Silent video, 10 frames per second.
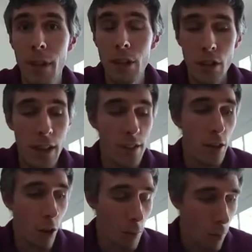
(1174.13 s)
So there's a
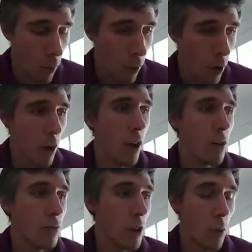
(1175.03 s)
lot more
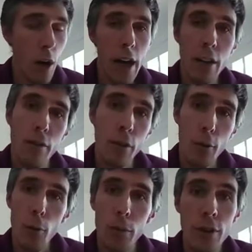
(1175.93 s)
required of the
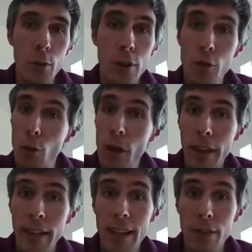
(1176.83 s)
corporate to ensure that
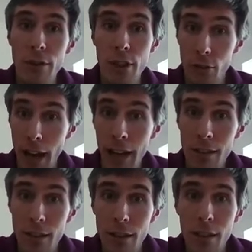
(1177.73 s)
their data is
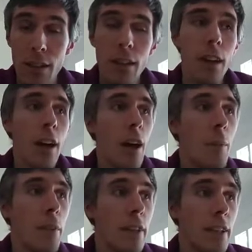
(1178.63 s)
correct,
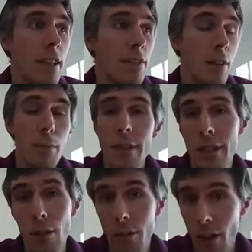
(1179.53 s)
that it is
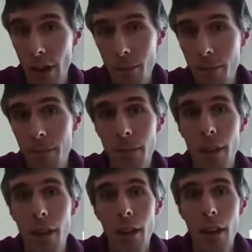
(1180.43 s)
submitted on time,
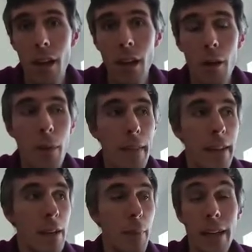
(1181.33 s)
and
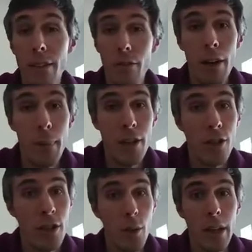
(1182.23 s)
then it paints the right
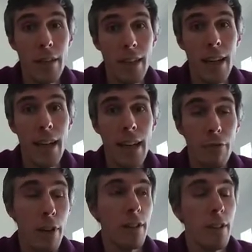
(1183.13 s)
picture to understand any
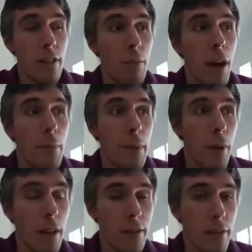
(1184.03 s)
risk that might be
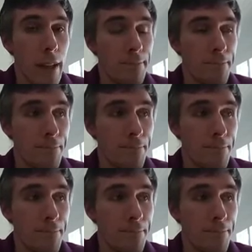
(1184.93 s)
part of that.